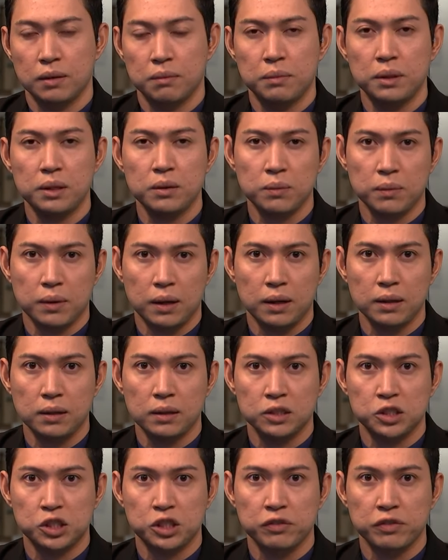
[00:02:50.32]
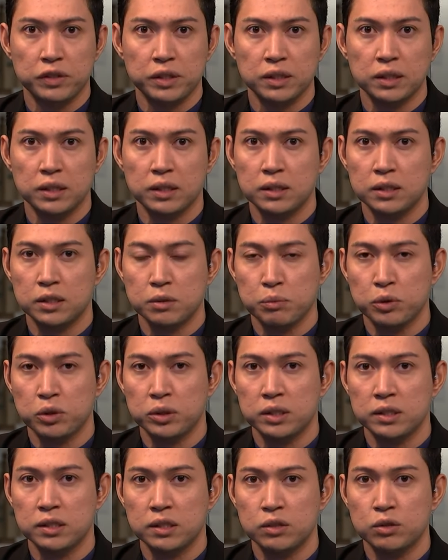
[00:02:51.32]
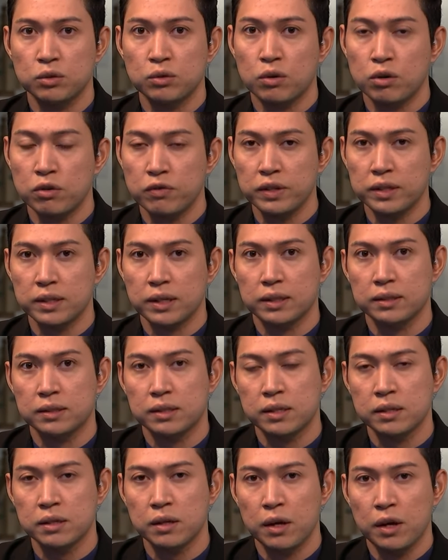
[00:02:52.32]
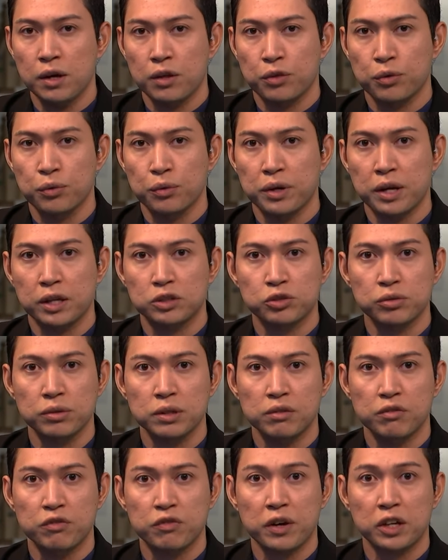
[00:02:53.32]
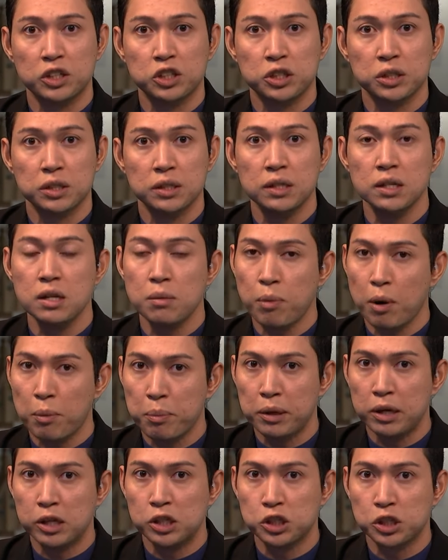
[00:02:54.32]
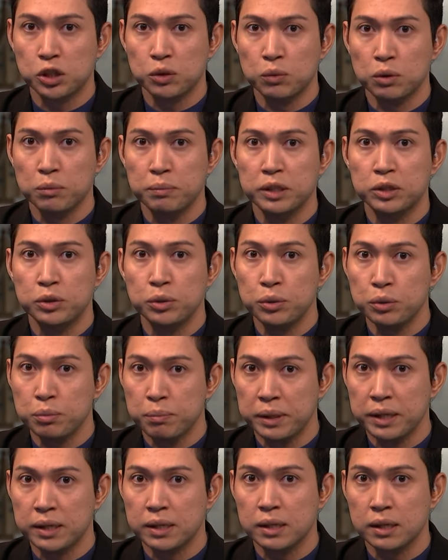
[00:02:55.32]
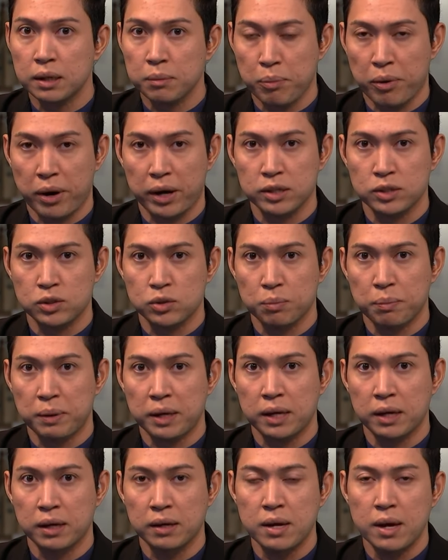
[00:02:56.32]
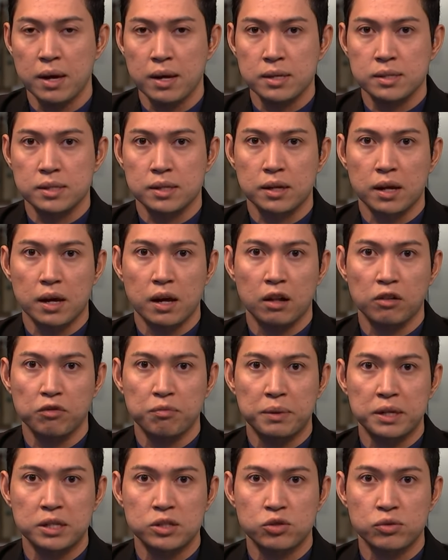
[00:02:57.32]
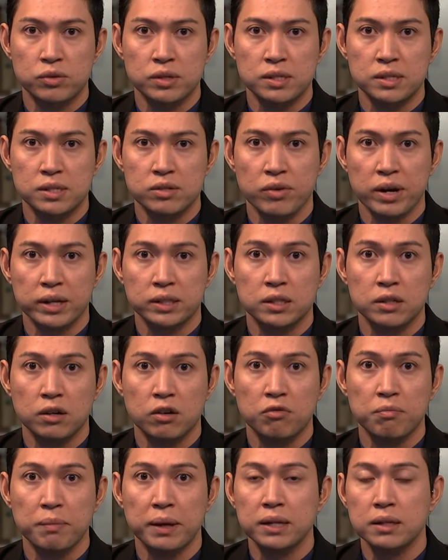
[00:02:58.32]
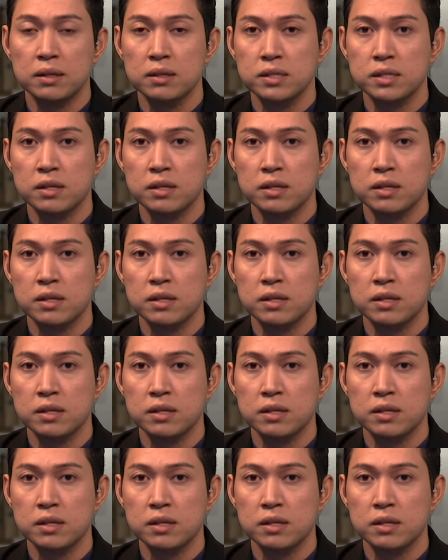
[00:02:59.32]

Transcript: Meanwhile, achieving herd immunity to COVID-19 through natural infection in the population will be too big a price to pay, said the Health Ministry's Director of Medical